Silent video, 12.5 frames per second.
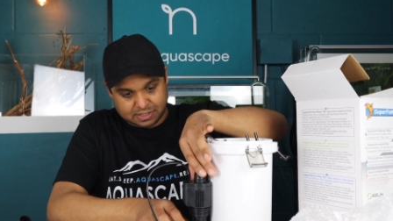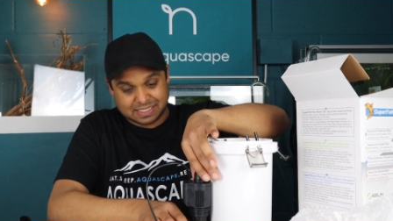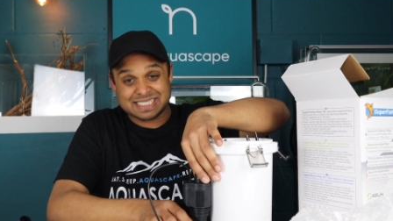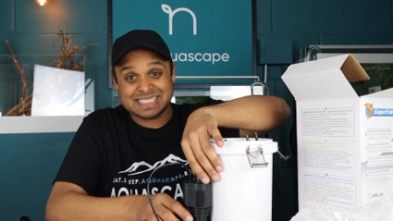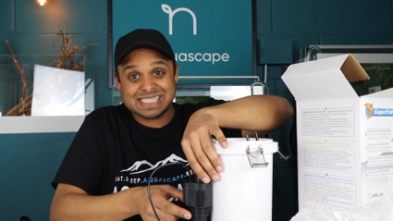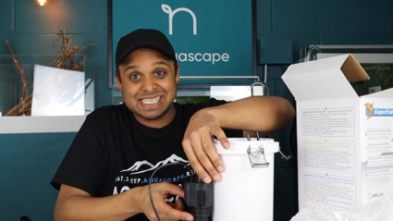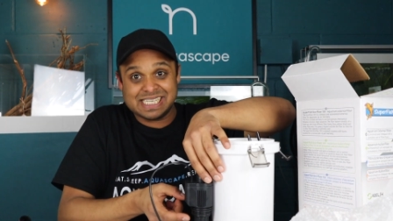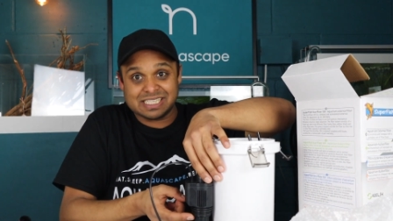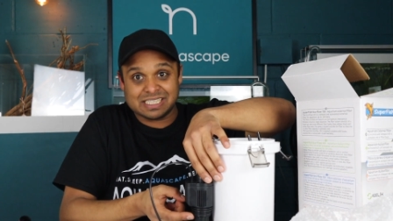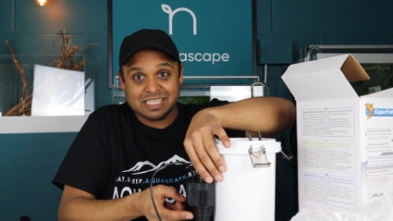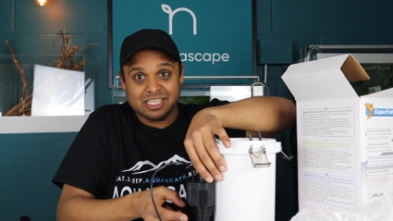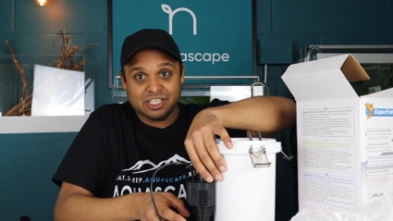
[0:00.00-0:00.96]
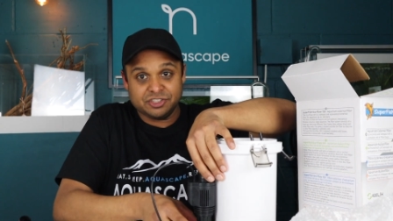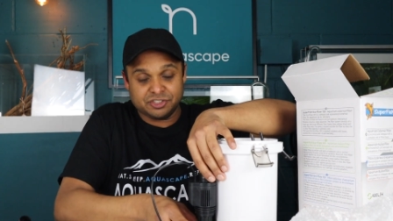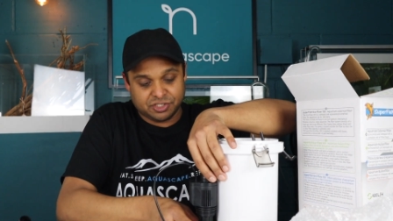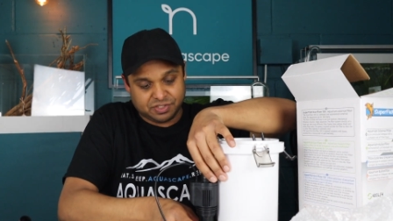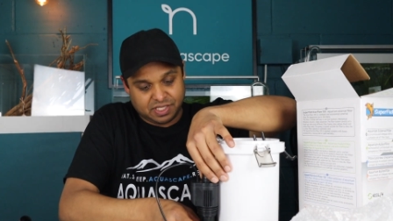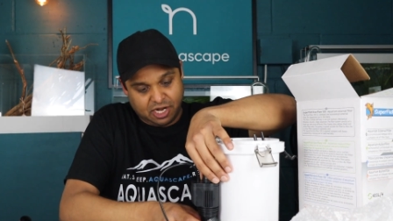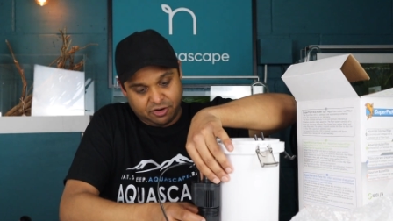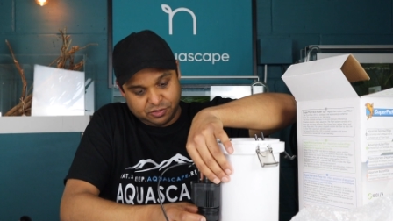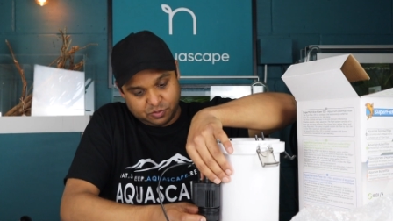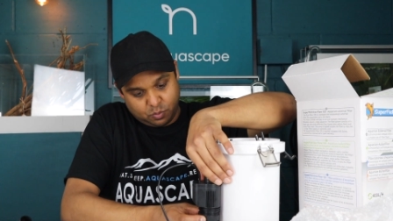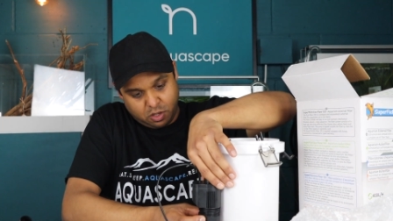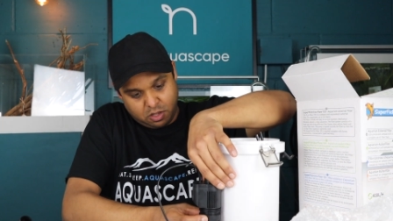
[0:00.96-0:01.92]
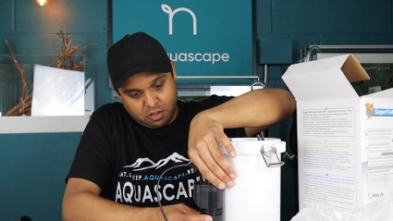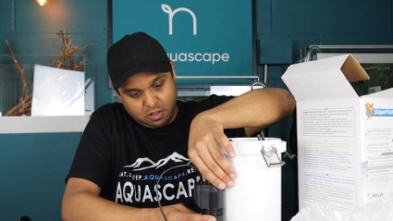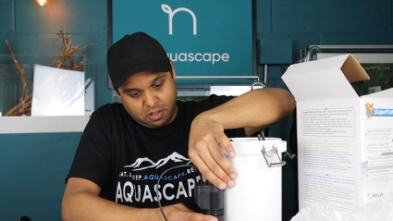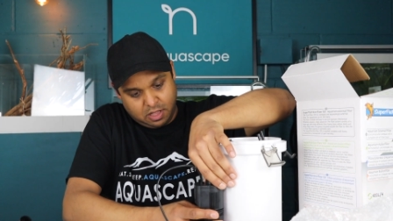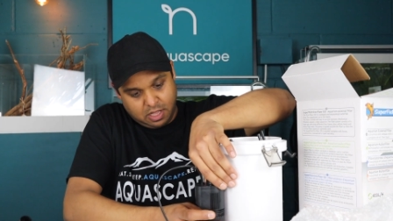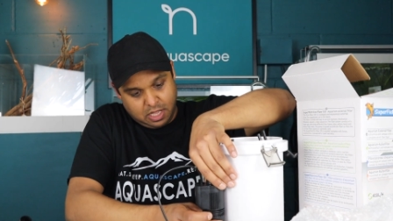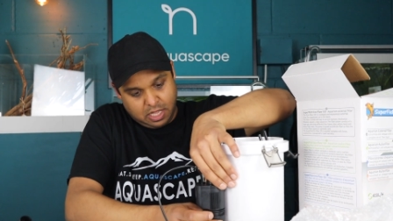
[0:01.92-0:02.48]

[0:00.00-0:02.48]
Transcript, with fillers: There's a seal just there as well.